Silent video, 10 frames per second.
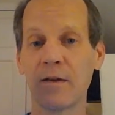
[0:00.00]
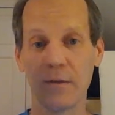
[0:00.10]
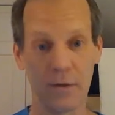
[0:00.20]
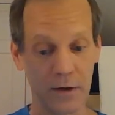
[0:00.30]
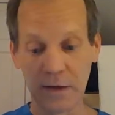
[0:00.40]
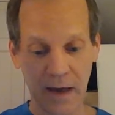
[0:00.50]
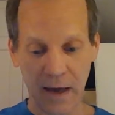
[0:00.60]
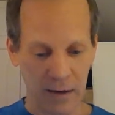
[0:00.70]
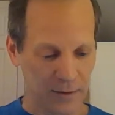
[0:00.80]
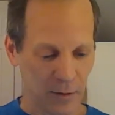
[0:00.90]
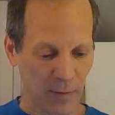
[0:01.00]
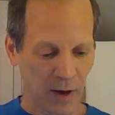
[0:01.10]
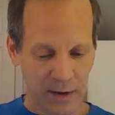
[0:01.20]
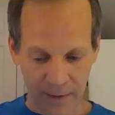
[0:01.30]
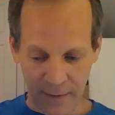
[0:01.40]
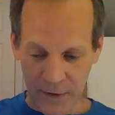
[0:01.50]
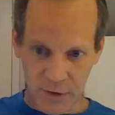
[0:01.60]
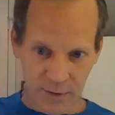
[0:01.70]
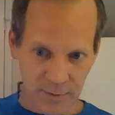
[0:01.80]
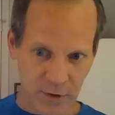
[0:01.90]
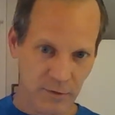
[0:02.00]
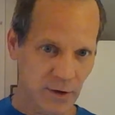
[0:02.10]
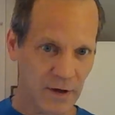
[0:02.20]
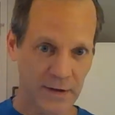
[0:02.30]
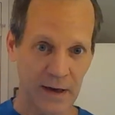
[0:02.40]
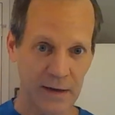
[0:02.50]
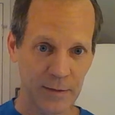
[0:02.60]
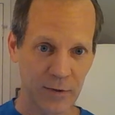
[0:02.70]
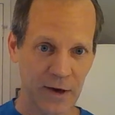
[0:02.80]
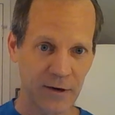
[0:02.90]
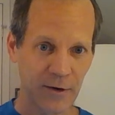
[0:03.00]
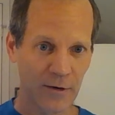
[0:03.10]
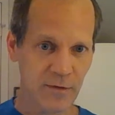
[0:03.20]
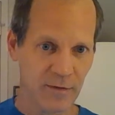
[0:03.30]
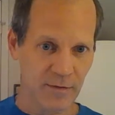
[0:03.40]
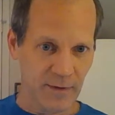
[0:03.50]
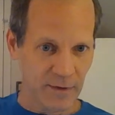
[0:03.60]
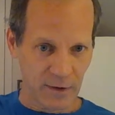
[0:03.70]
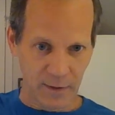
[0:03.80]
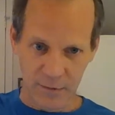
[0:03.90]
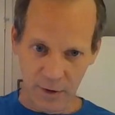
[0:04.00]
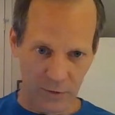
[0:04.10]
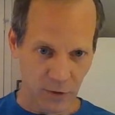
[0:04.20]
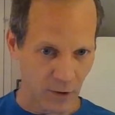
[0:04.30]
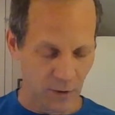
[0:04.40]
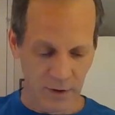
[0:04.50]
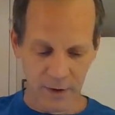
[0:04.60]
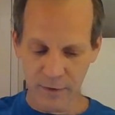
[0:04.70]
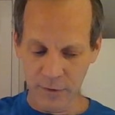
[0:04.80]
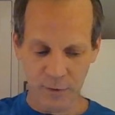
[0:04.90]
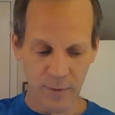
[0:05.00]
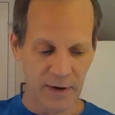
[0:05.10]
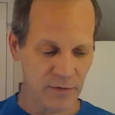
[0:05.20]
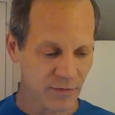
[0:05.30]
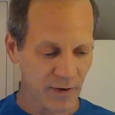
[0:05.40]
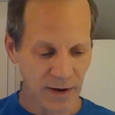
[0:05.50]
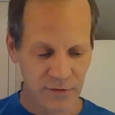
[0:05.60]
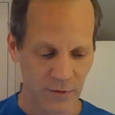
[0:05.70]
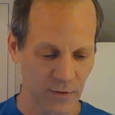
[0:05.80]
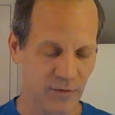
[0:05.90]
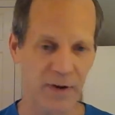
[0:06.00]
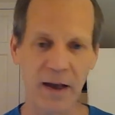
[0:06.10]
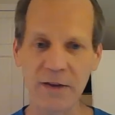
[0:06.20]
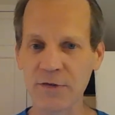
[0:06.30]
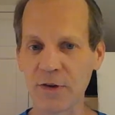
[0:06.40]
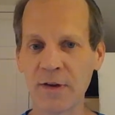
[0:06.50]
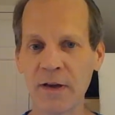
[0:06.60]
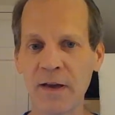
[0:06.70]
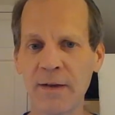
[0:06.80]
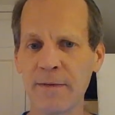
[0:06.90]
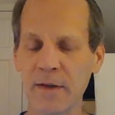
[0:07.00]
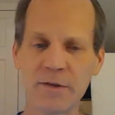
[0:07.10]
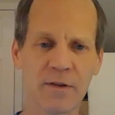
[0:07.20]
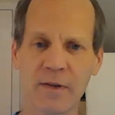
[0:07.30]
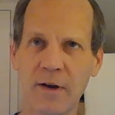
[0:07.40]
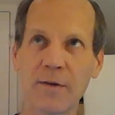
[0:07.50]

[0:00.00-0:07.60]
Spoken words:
looking down at their body, then they see themselves looking down at the planet Earth. They feel themselves hurtling through space faster and faster until they